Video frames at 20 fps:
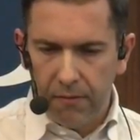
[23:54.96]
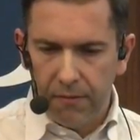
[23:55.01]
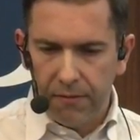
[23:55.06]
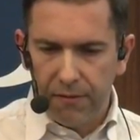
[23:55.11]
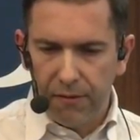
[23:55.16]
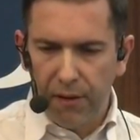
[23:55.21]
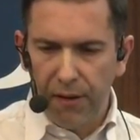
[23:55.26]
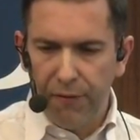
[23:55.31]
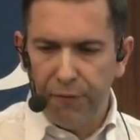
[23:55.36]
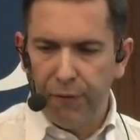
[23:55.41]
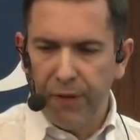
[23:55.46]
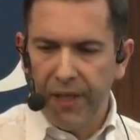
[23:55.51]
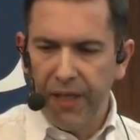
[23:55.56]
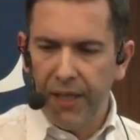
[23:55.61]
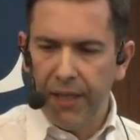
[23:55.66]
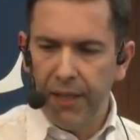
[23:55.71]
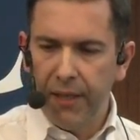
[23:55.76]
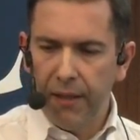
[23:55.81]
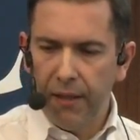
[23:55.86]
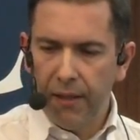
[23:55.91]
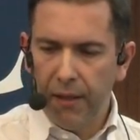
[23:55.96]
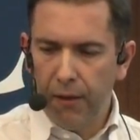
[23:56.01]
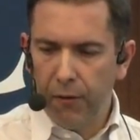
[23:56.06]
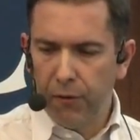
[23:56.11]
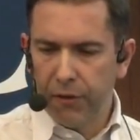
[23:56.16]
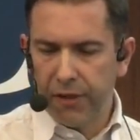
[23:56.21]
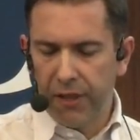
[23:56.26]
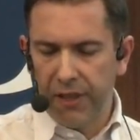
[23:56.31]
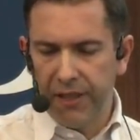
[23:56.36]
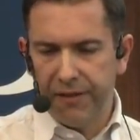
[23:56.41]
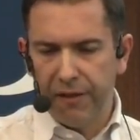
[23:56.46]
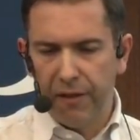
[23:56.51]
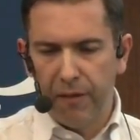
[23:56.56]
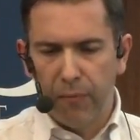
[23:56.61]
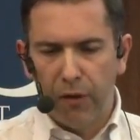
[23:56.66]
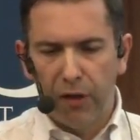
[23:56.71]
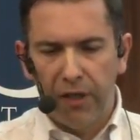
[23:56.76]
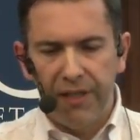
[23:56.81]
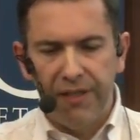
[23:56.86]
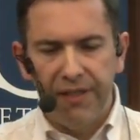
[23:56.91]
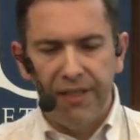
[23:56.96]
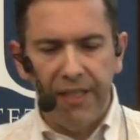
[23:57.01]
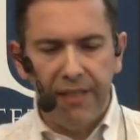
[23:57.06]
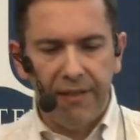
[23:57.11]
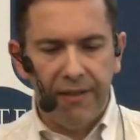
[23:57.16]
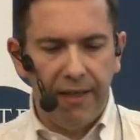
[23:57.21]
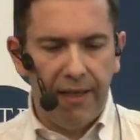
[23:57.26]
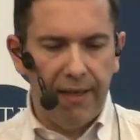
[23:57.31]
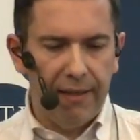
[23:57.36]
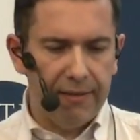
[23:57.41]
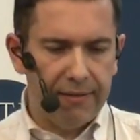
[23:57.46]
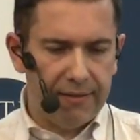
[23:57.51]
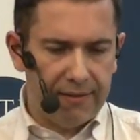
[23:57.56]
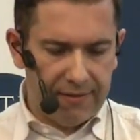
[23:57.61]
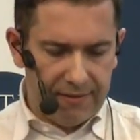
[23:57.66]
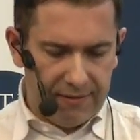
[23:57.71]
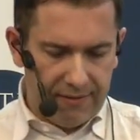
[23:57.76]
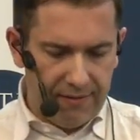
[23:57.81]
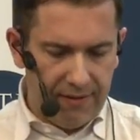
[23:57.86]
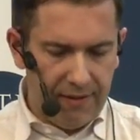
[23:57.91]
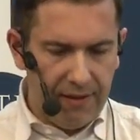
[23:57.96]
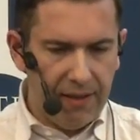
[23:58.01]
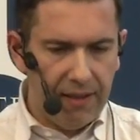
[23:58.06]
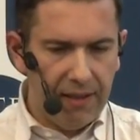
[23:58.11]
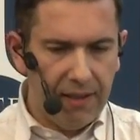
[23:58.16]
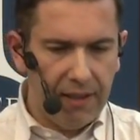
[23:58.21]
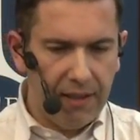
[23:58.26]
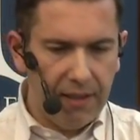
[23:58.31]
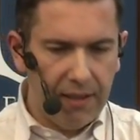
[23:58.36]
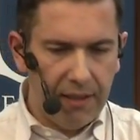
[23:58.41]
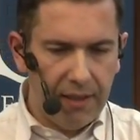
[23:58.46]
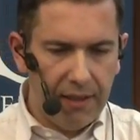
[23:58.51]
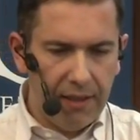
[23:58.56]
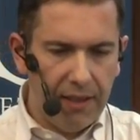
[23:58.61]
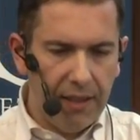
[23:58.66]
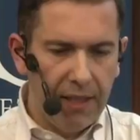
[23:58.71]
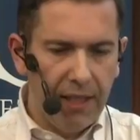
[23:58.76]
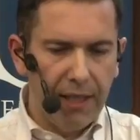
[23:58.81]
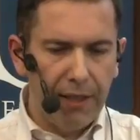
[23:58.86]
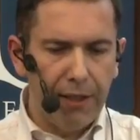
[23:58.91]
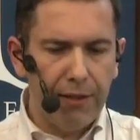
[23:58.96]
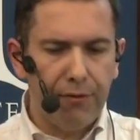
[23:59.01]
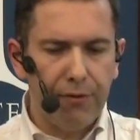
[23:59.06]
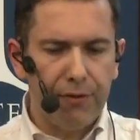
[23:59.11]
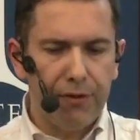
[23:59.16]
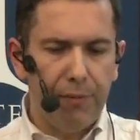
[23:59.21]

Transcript: So if we look a little more in details, here to